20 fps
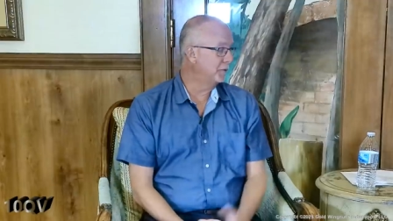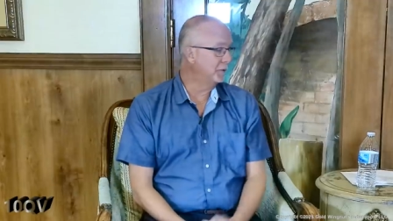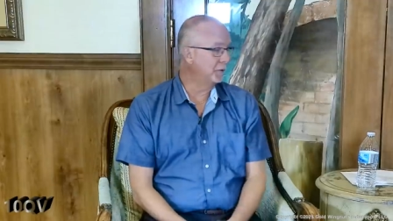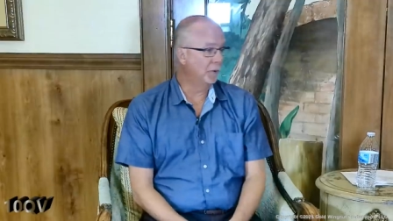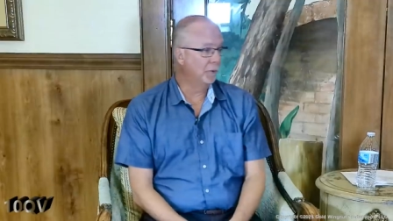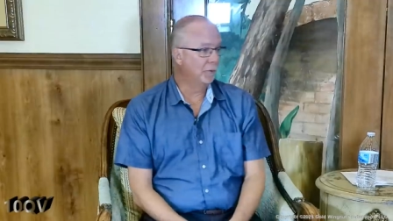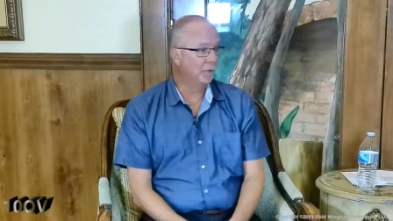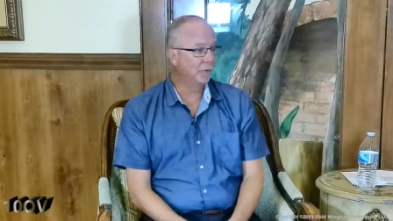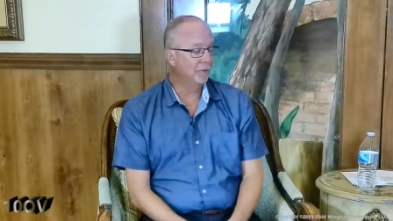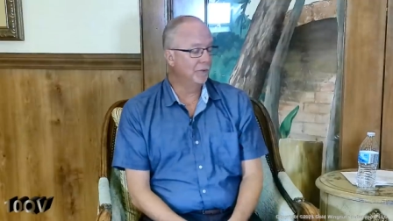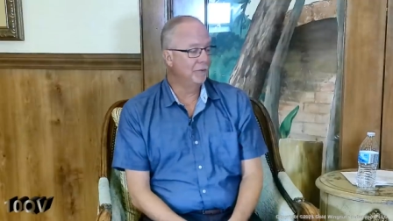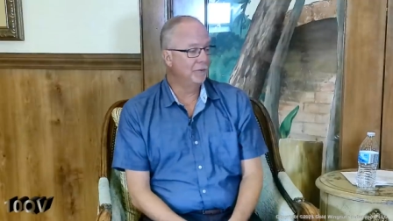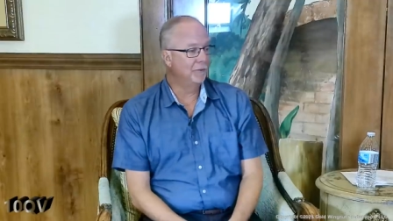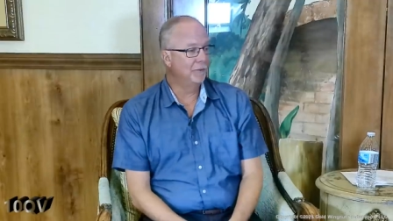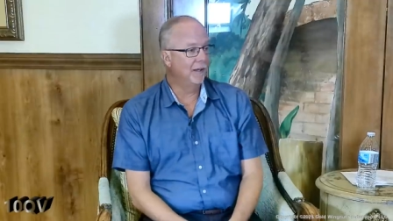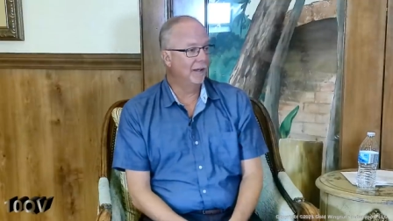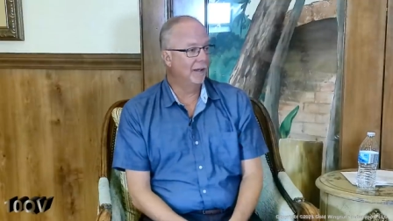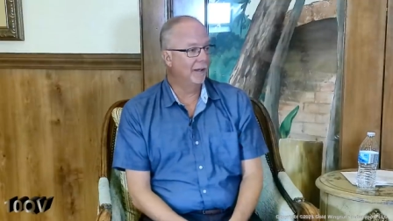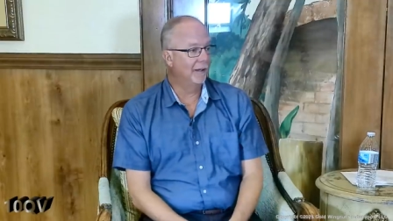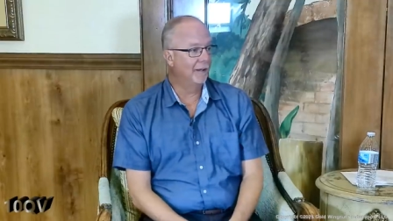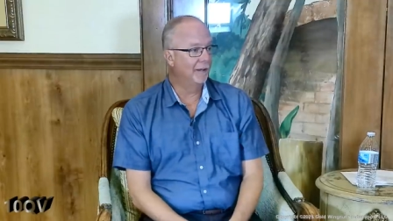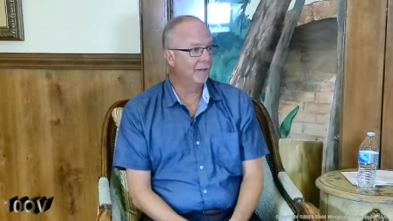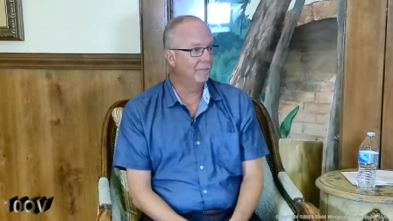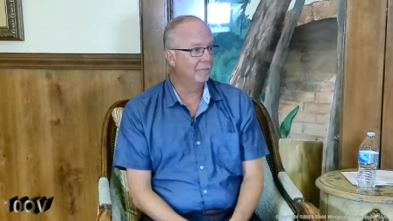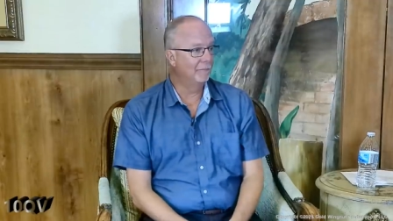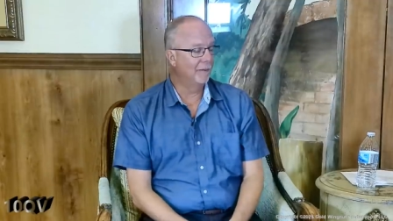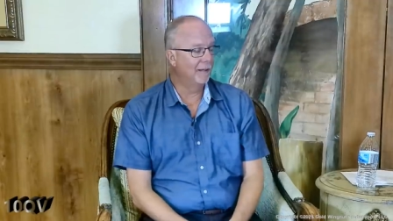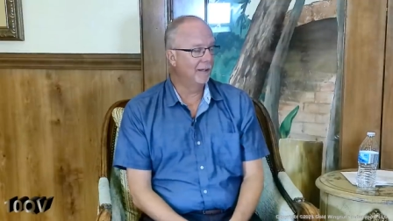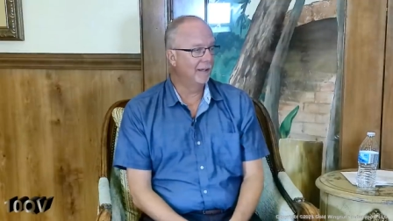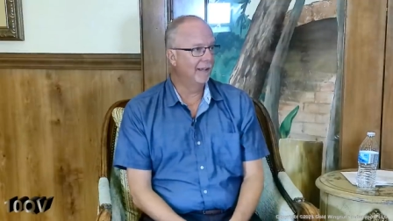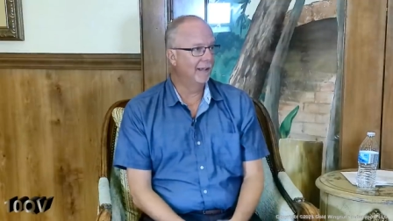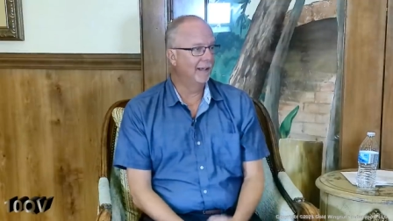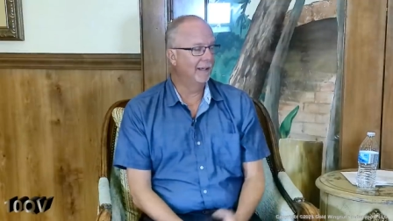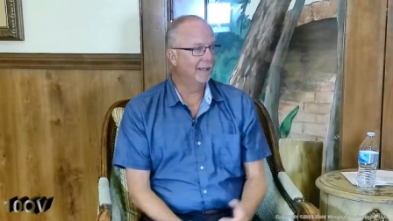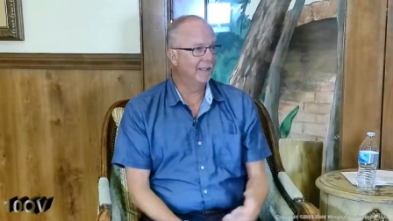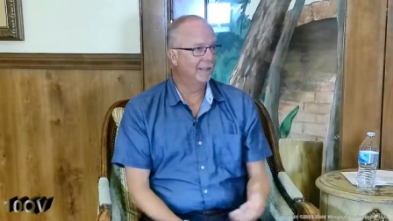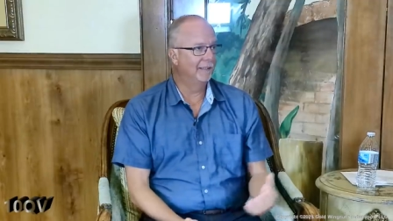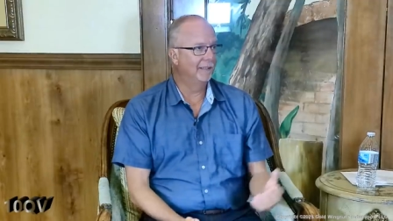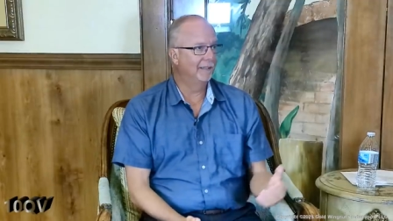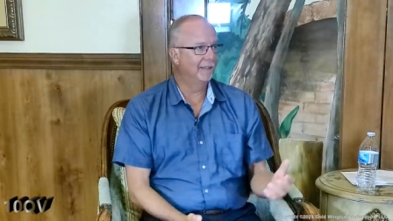So
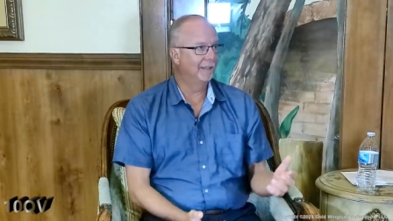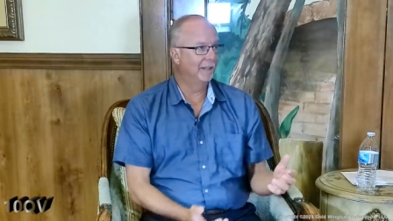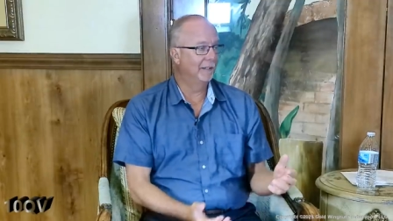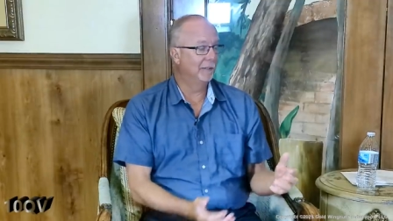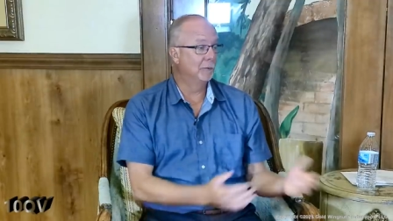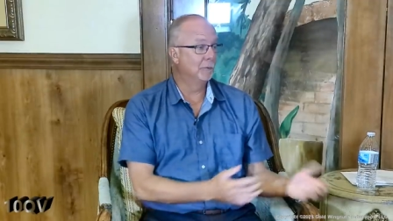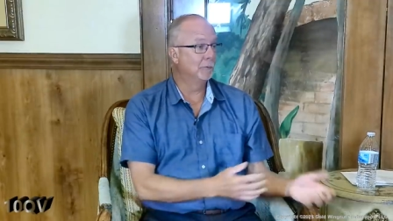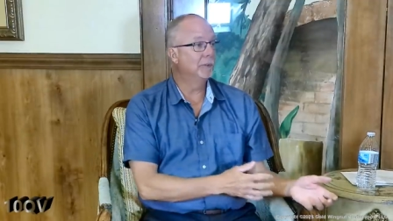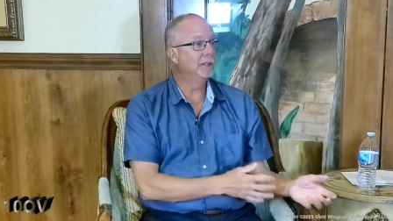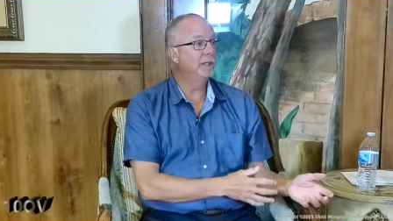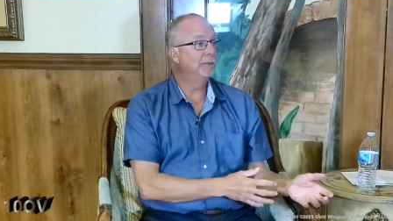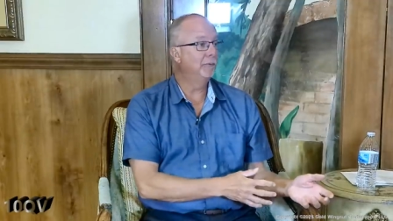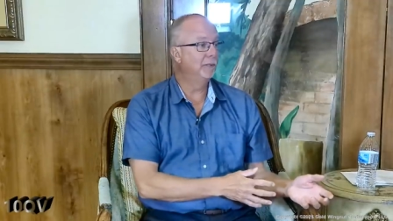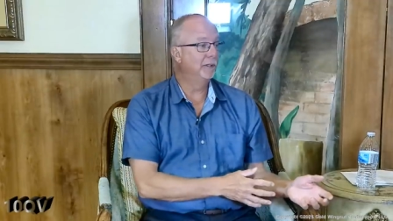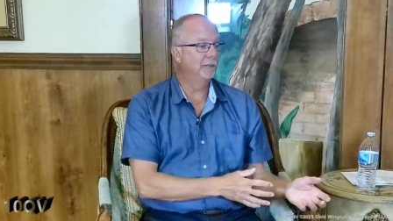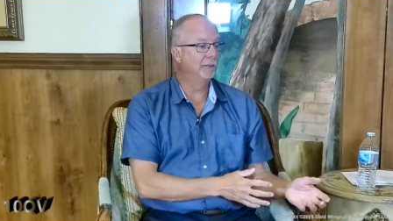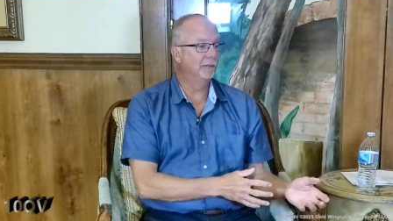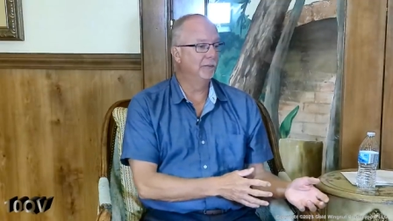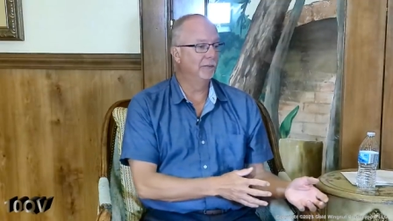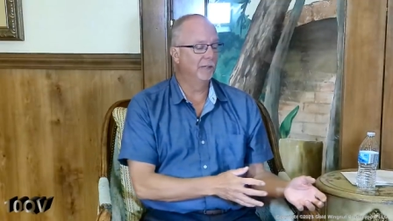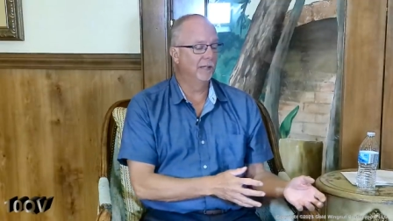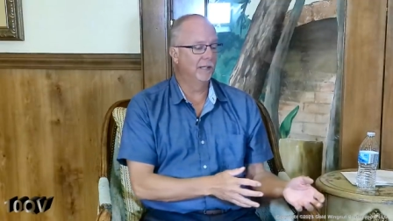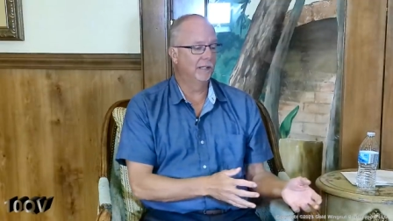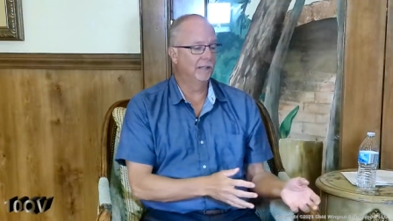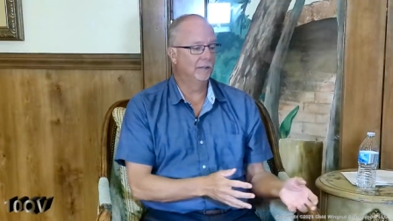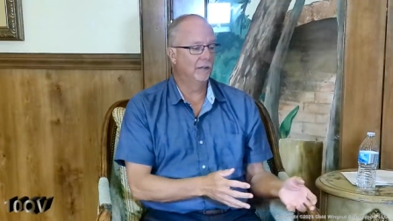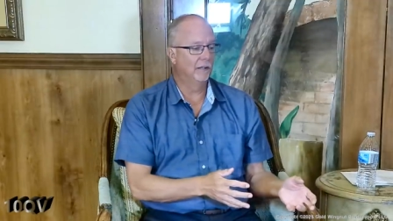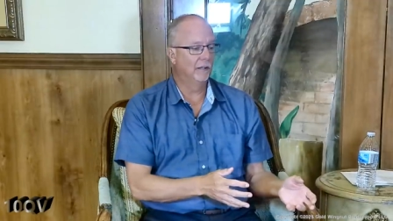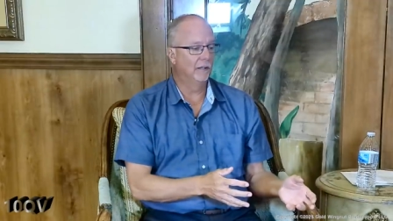I agree with you that